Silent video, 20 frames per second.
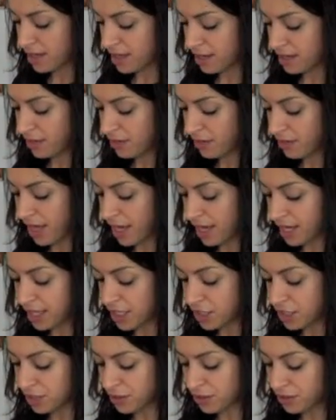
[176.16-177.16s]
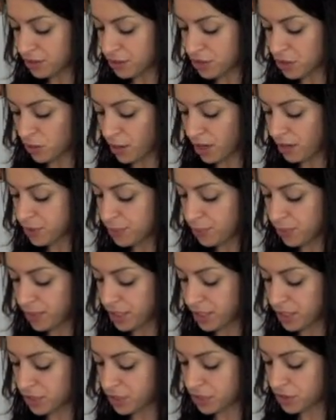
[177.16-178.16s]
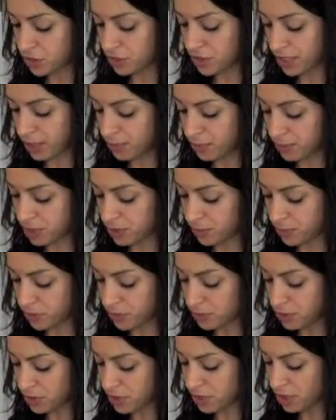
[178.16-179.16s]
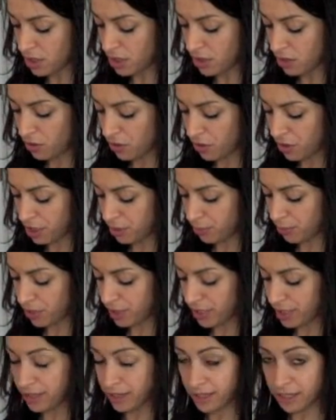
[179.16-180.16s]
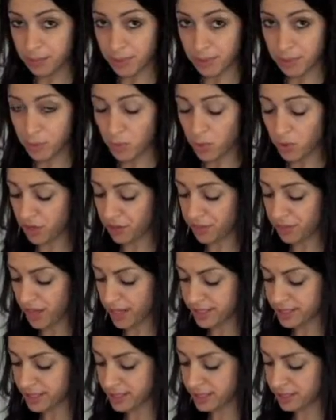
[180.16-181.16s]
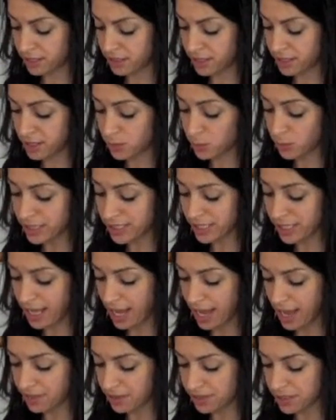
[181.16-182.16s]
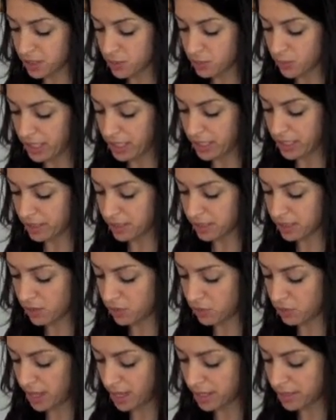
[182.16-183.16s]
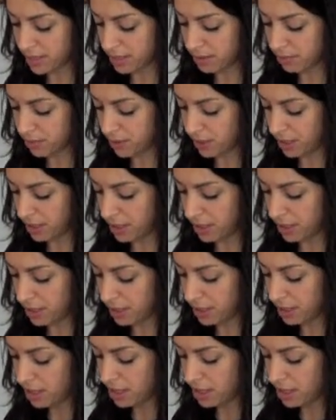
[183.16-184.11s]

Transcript: Now the honey, you don't have to put in 2 tablespoons, or you can put in a little bit more. This is what's going to add the sweetness, so that's completely